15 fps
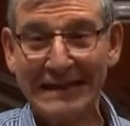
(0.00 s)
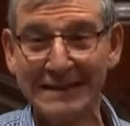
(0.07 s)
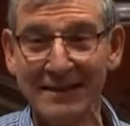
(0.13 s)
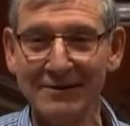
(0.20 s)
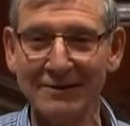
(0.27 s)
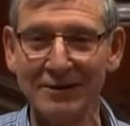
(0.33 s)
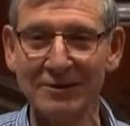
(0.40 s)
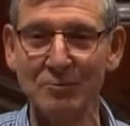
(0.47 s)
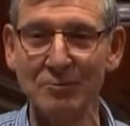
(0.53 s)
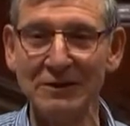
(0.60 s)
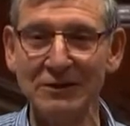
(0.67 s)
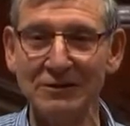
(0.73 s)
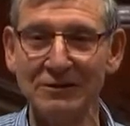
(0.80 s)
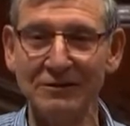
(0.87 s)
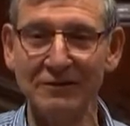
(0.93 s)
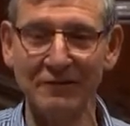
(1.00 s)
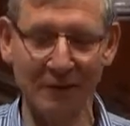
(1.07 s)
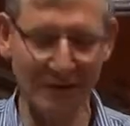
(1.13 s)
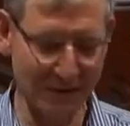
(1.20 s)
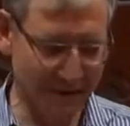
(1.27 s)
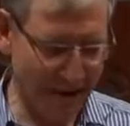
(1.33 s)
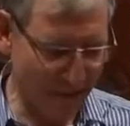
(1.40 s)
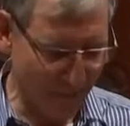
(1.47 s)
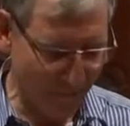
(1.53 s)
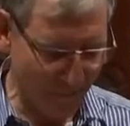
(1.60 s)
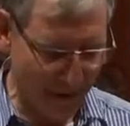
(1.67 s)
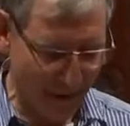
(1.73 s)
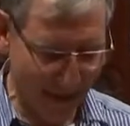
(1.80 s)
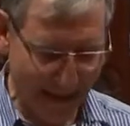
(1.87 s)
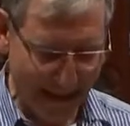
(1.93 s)
tells us we should devote some of
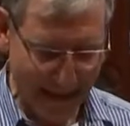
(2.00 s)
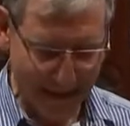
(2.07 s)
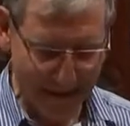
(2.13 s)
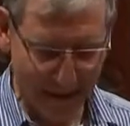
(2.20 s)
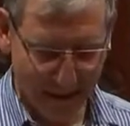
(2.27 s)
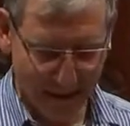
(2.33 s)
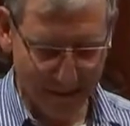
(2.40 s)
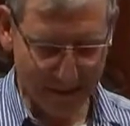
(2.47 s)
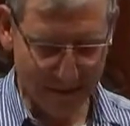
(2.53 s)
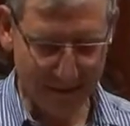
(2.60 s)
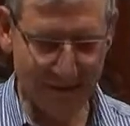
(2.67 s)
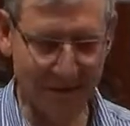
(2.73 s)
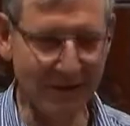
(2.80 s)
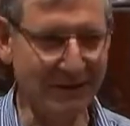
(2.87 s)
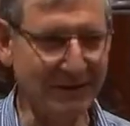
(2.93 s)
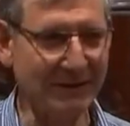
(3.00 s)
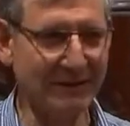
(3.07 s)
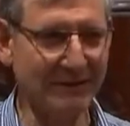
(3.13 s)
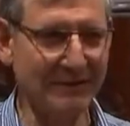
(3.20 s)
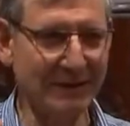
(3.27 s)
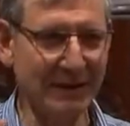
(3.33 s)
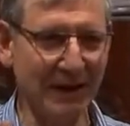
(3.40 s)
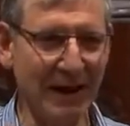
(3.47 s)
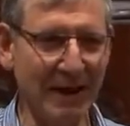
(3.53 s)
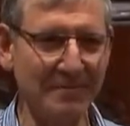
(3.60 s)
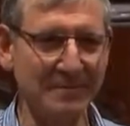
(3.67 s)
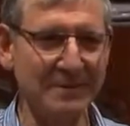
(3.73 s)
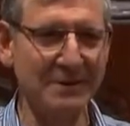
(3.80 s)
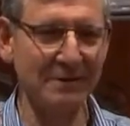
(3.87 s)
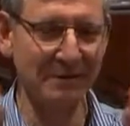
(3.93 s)
our land to trees. It was
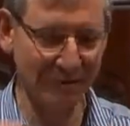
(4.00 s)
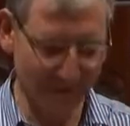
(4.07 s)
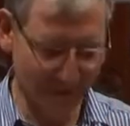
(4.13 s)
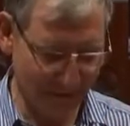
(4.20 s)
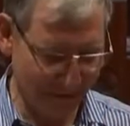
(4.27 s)
absolute